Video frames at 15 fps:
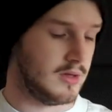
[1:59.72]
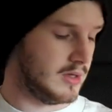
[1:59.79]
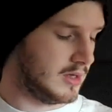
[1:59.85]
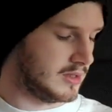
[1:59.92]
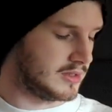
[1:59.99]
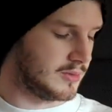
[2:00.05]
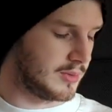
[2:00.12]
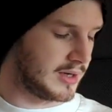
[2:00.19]

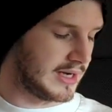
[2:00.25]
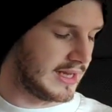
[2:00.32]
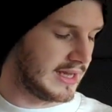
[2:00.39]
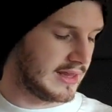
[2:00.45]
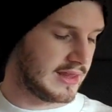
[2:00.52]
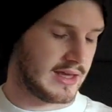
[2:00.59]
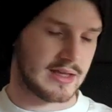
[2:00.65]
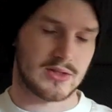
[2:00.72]
So we're going to
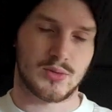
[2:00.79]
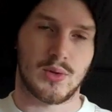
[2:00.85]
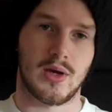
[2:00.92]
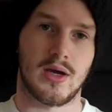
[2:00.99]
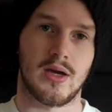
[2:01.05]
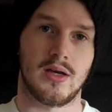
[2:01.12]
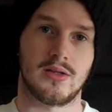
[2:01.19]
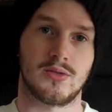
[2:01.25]
hit that
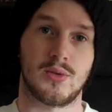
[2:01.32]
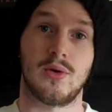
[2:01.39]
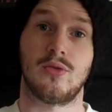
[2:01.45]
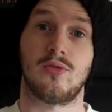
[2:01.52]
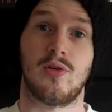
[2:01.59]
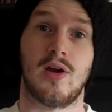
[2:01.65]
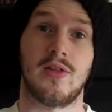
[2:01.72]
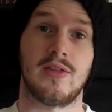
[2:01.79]
12th
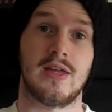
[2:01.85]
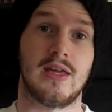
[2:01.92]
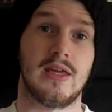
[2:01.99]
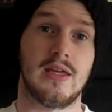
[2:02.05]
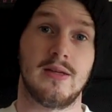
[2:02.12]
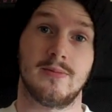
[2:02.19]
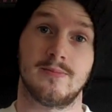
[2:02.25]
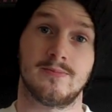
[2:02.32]
fret on the
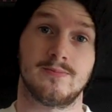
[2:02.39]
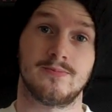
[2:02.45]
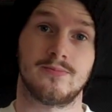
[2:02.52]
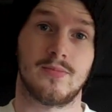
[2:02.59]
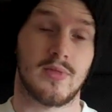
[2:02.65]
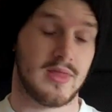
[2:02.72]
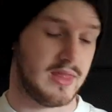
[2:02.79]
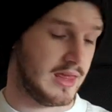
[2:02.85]
E,
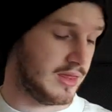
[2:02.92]
then